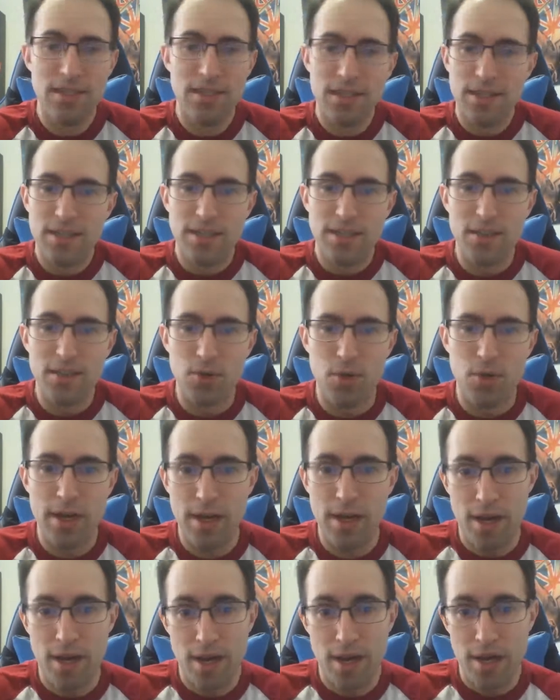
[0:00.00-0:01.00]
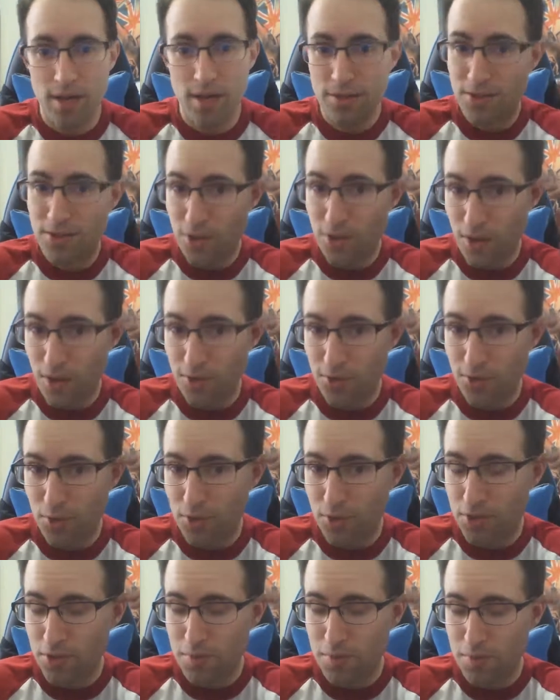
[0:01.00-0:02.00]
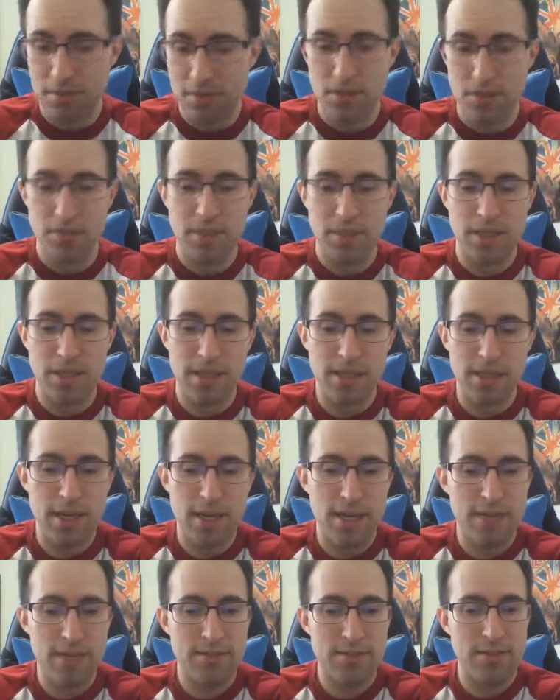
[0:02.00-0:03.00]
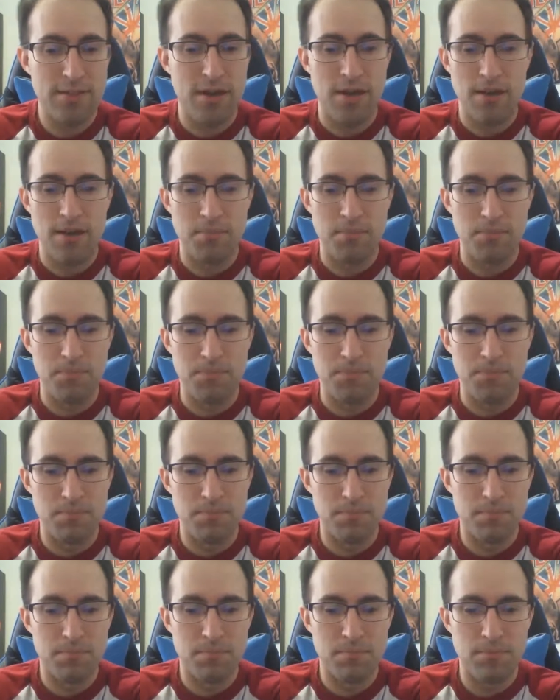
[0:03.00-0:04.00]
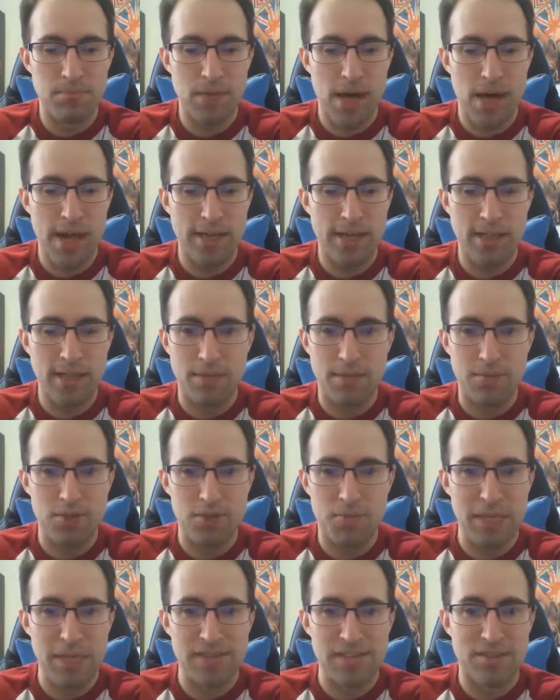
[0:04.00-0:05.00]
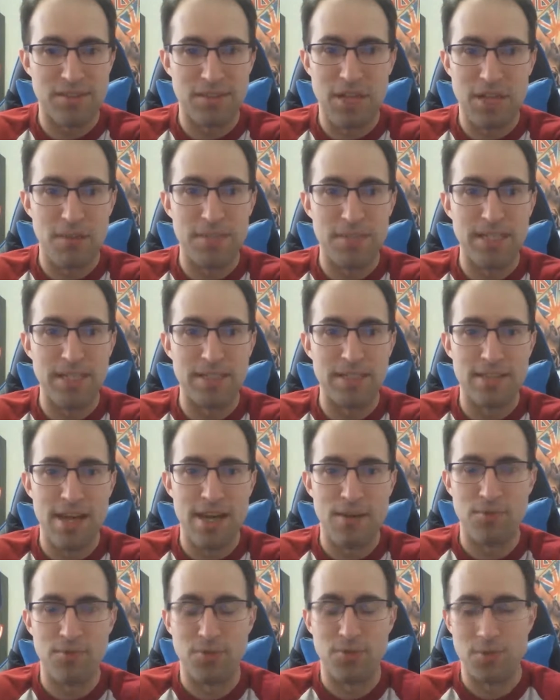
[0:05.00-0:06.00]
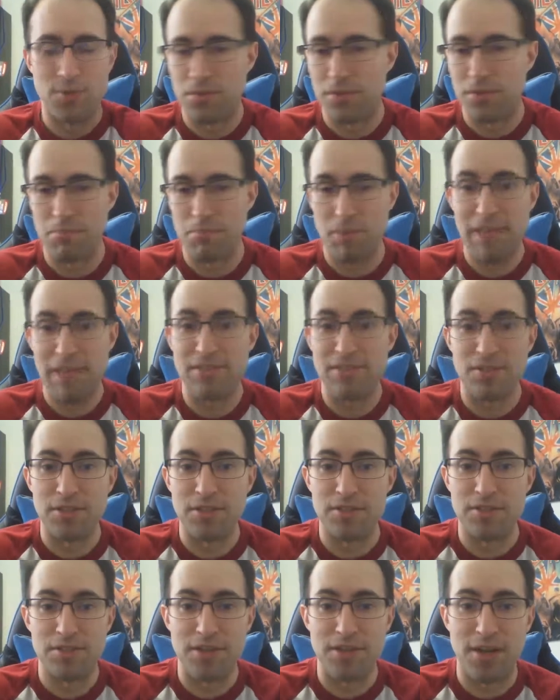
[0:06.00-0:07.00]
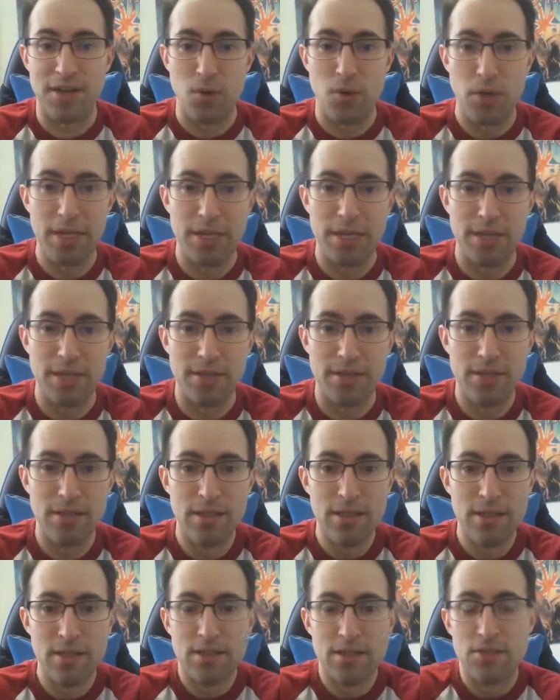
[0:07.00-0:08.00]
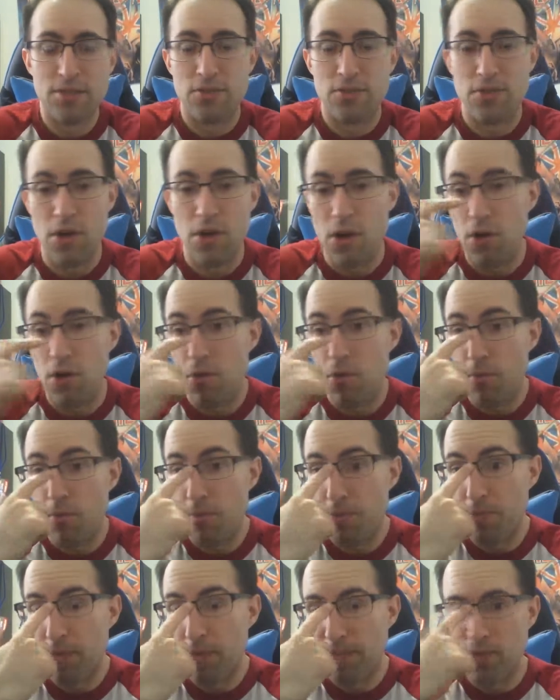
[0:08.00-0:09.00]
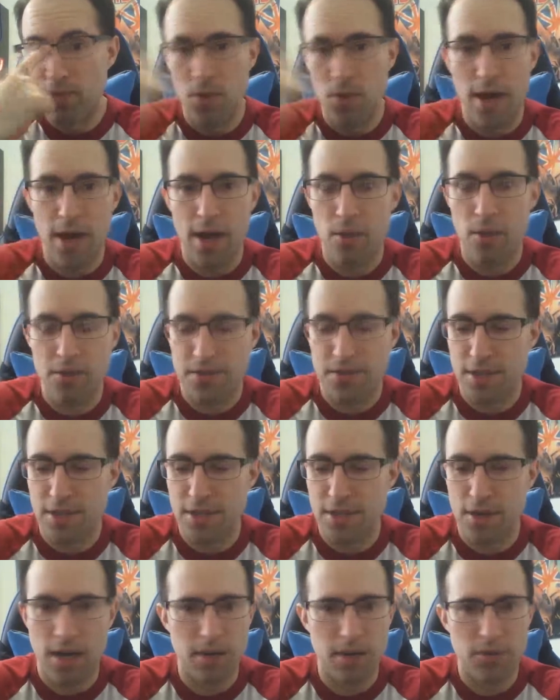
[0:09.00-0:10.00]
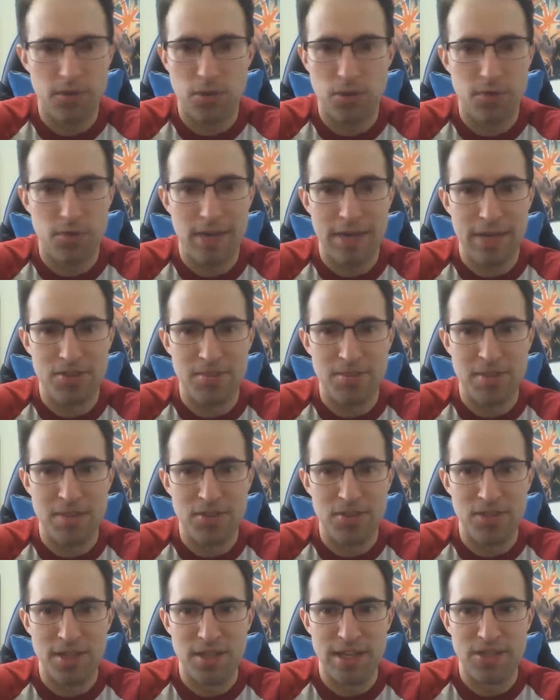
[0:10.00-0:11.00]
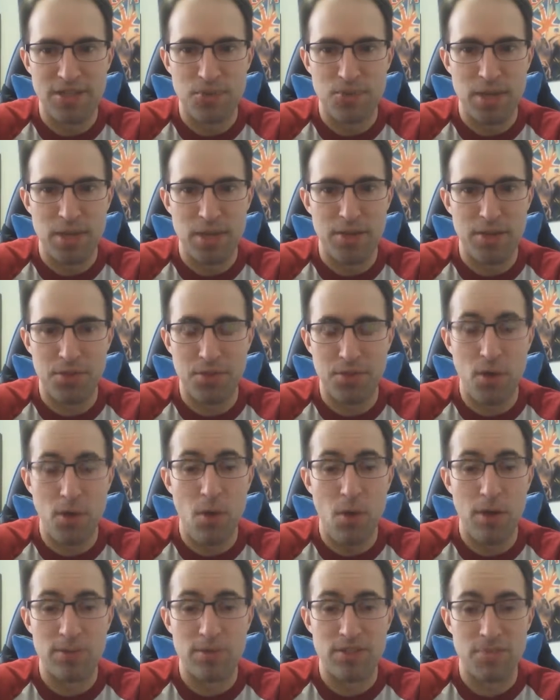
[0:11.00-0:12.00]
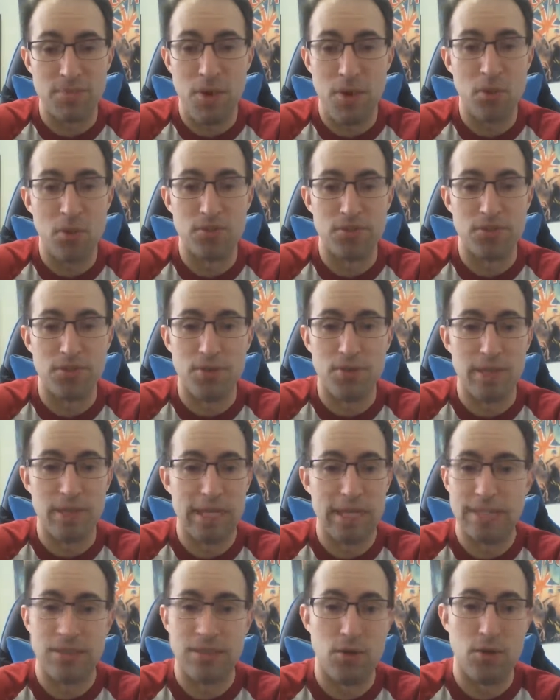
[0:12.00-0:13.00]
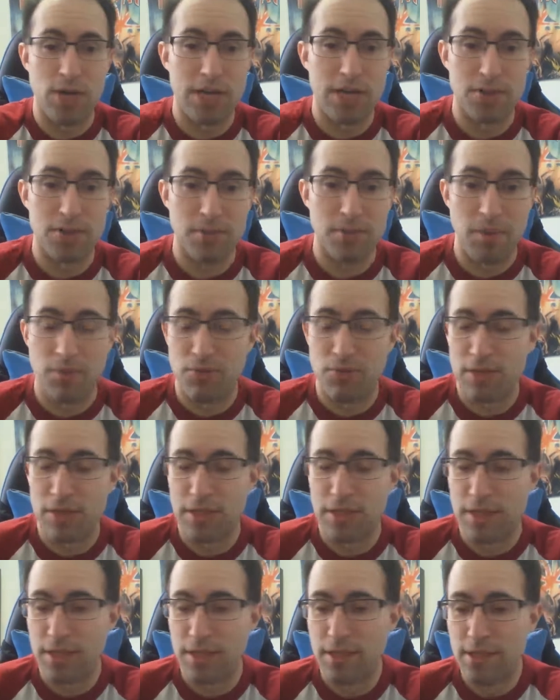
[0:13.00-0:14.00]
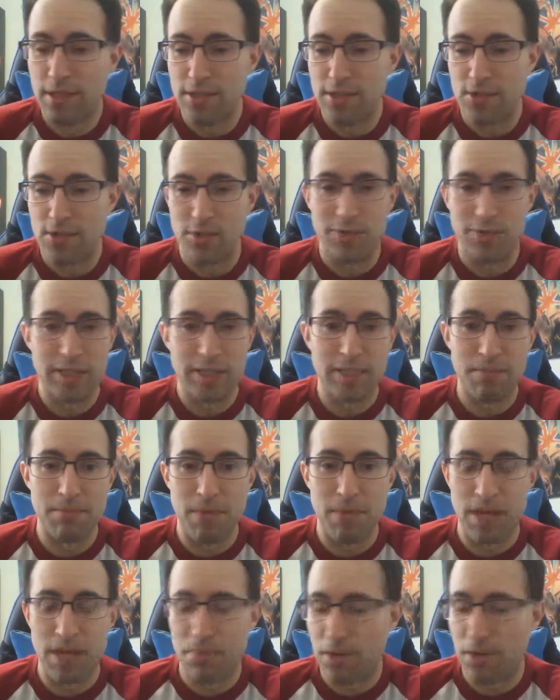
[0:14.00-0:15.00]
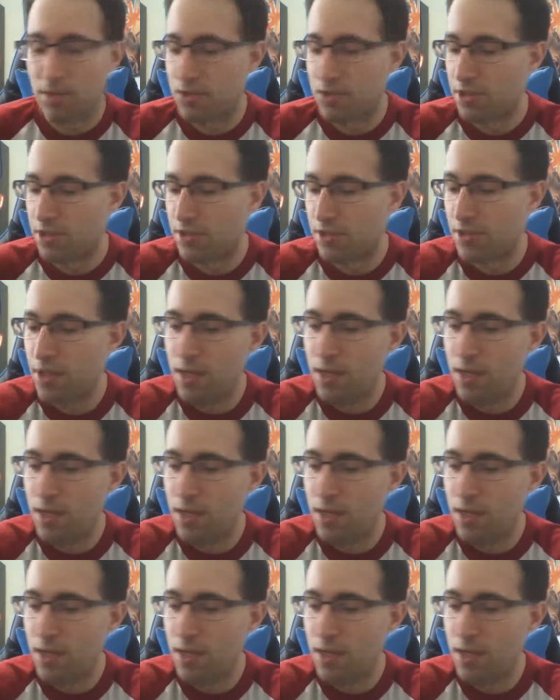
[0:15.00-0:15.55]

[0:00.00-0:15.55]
either way, sorry for this being a little bit late, guys. I ended up just basically not being in town for basically this entire weekend, so that's why I wasn't here. I don't know if I actually mentioned it last week. I know I was supposed to, and I don't actually remember if I did. So if I did, my apologies.